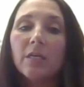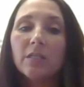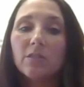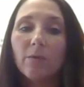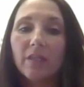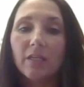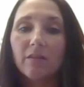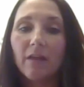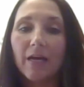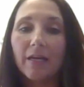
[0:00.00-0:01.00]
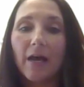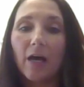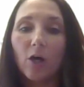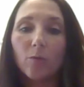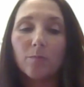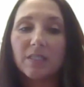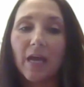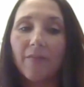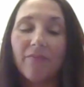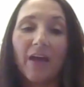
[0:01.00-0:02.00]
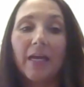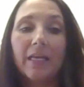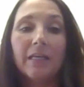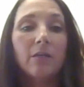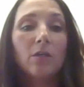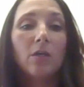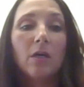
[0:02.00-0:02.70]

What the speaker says: So I think that helps. And then